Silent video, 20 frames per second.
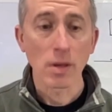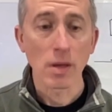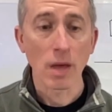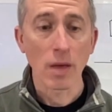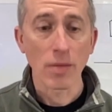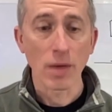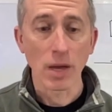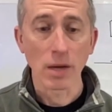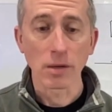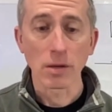
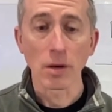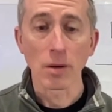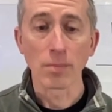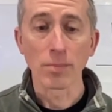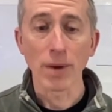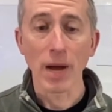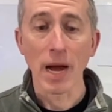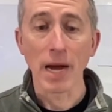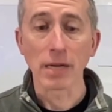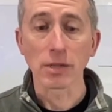and then
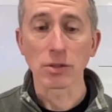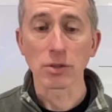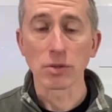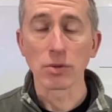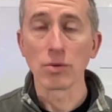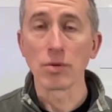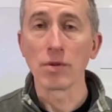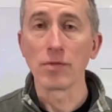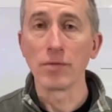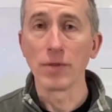come back
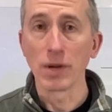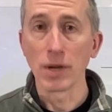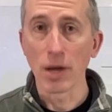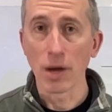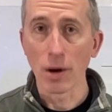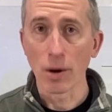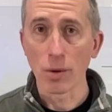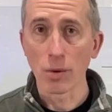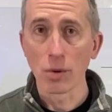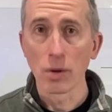to the
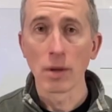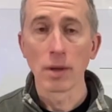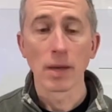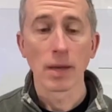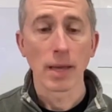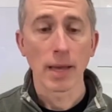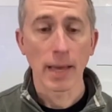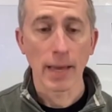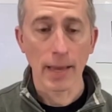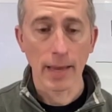video
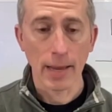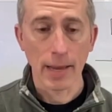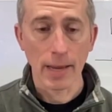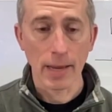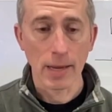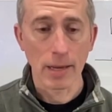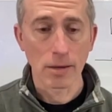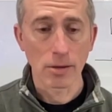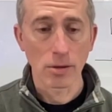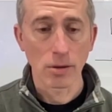
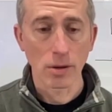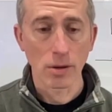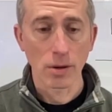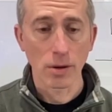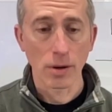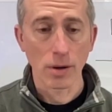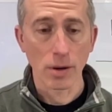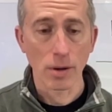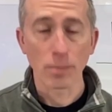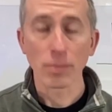and
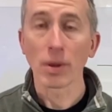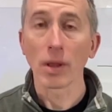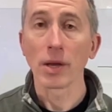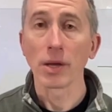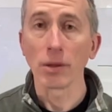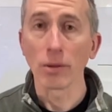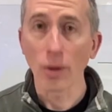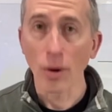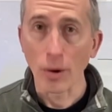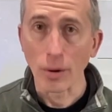
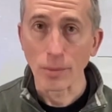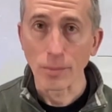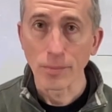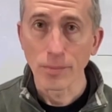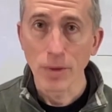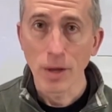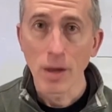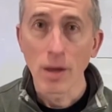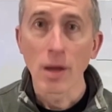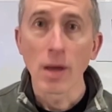play along.
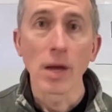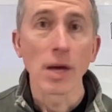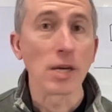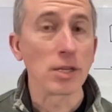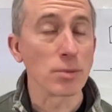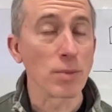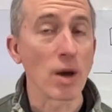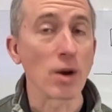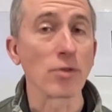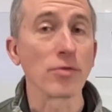
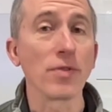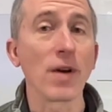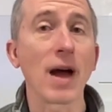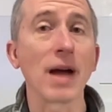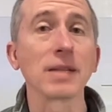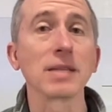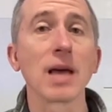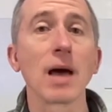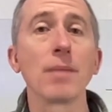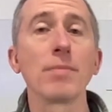As a matter of
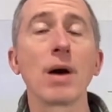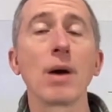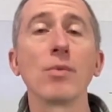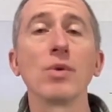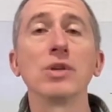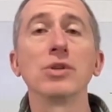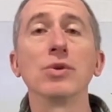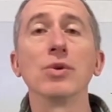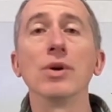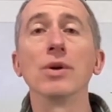fact, how about
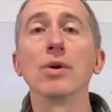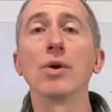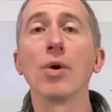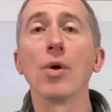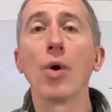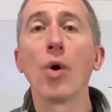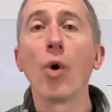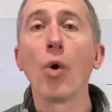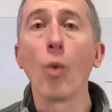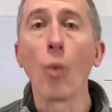we do it
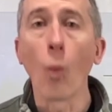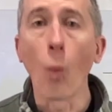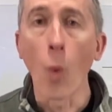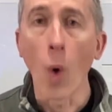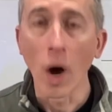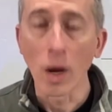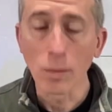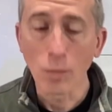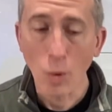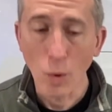
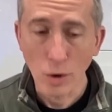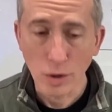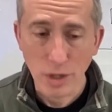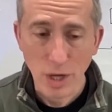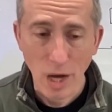one more